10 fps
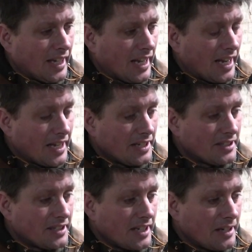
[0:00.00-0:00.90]

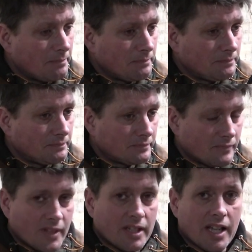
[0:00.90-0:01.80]
And
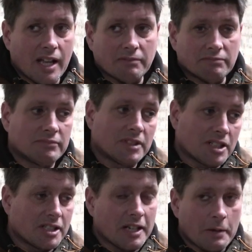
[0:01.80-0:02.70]
yeah, as
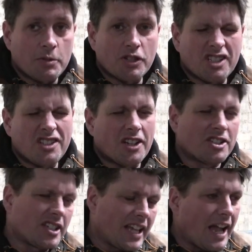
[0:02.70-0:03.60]
I said, it was just nice
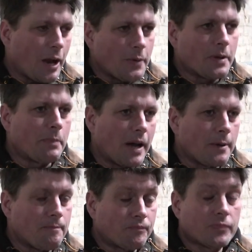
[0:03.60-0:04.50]
to get out and
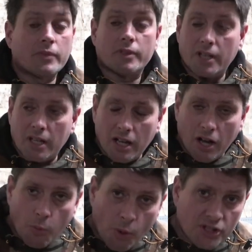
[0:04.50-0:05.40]
about.
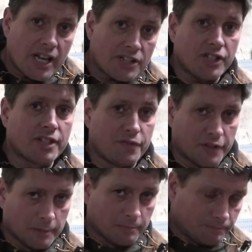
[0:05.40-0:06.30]
I wasn't actually going to
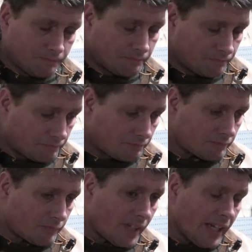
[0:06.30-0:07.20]
film
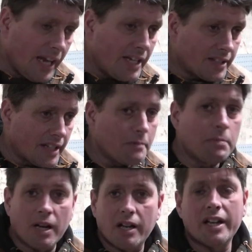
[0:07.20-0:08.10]
anything,
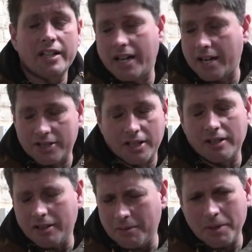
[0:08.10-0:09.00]
but in the end I said,
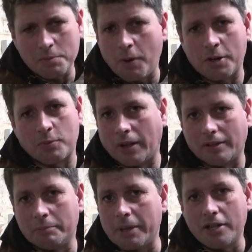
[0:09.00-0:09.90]
oh, it might as well
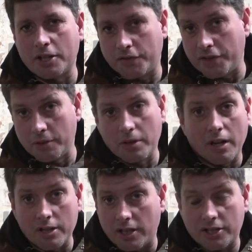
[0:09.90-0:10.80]
be nice for you
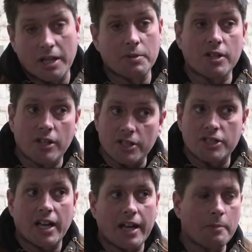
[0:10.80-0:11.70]
guys. Like I said, it was a nice
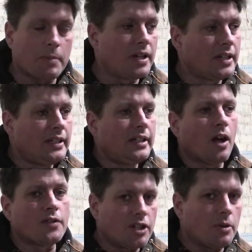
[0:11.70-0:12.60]
day out, but
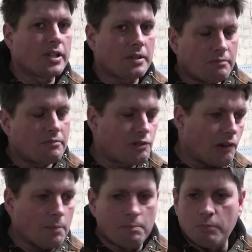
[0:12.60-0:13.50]
obviously I always had
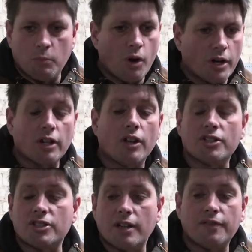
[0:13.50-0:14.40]
try to work a lot of
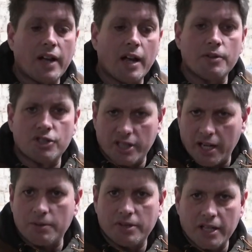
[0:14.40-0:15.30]
stuff out and see
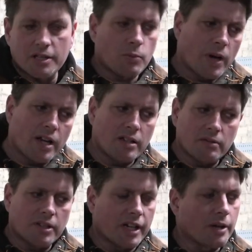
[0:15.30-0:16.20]
how things went,
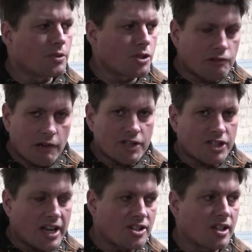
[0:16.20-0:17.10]
and, you know, just try to
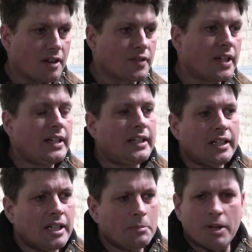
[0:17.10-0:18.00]
assess stuff.
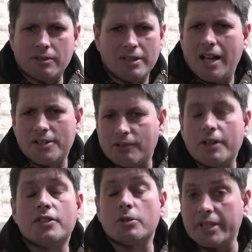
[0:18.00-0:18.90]
But I thought, no, that's all
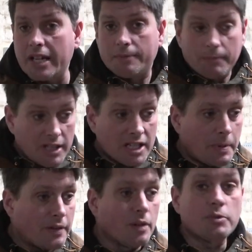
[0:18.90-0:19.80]
right. So I did a
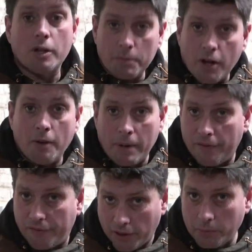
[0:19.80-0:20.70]
bit of film. So I've got a bit
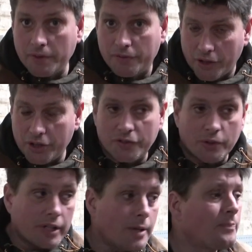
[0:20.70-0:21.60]
of filming footage
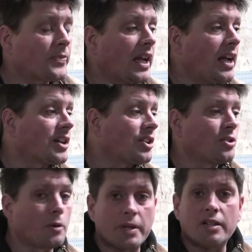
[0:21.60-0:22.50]
for you, because I
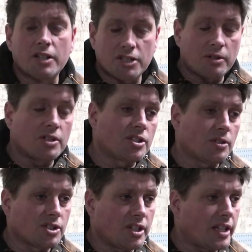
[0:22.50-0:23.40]
thought it'd be nice. You can
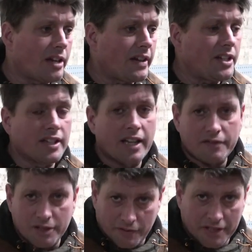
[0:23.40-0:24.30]
sort of sit there eating your
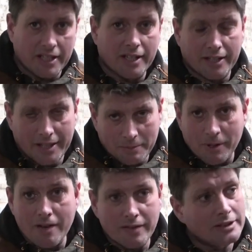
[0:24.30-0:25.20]
leftover turkey and
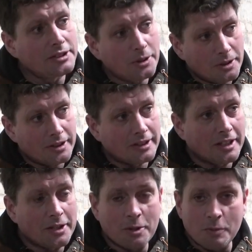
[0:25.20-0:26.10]
whatever, and you
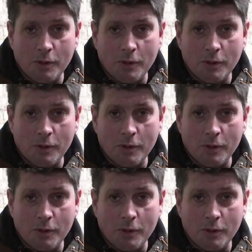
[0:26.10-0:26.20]
can